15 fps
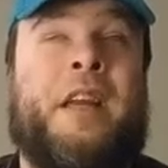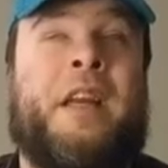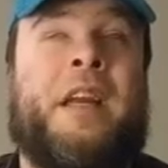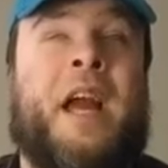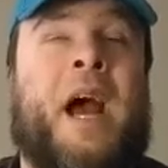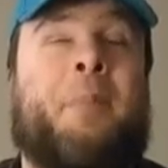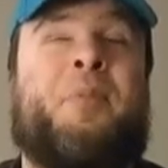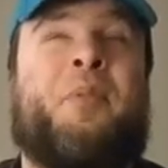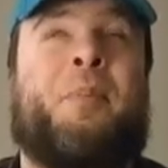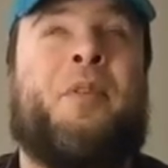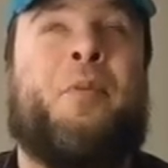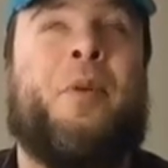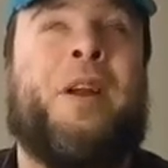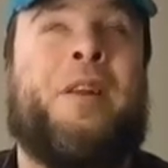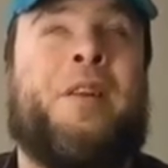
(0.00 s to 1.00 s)
gaps
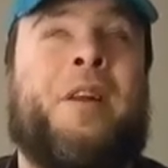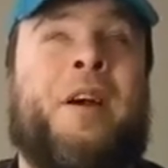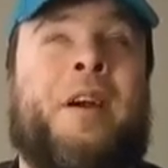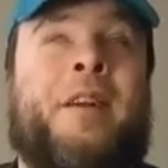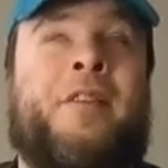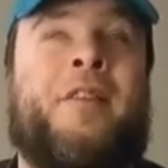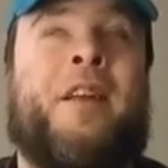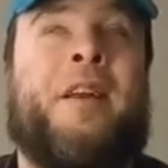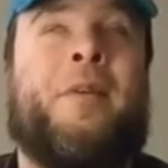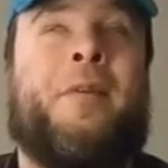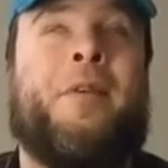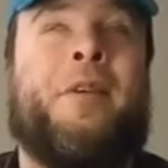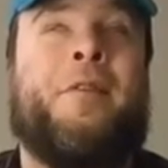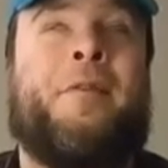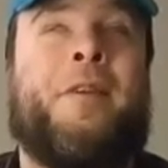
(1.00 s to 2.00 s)
between lines that I
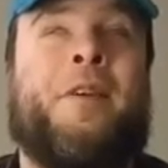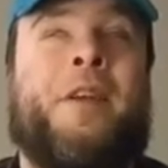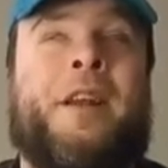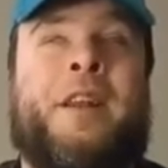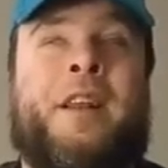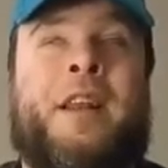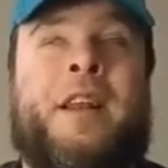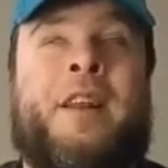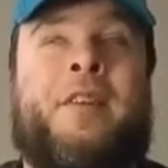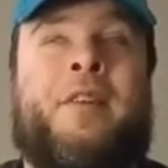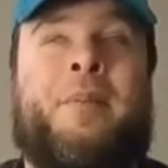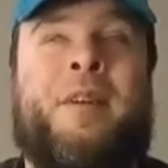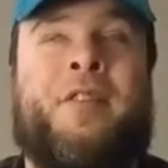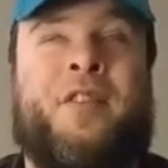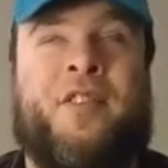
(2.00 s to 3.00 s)
really feel like needed
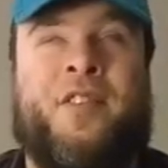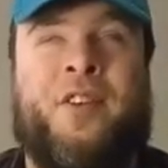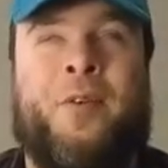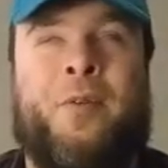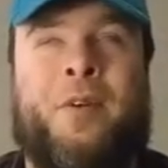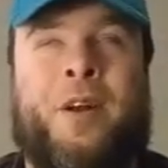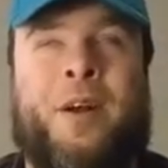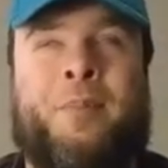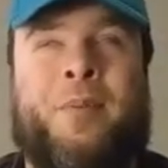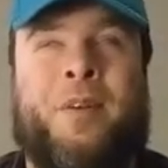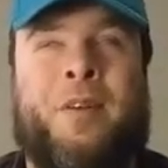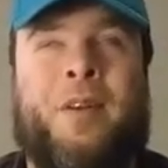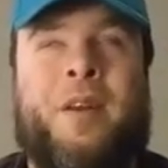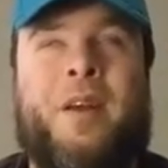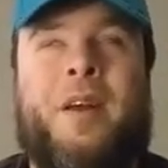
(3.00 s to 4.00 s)
to be sewn up
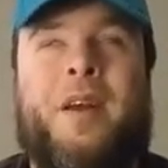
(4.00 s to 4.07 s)
and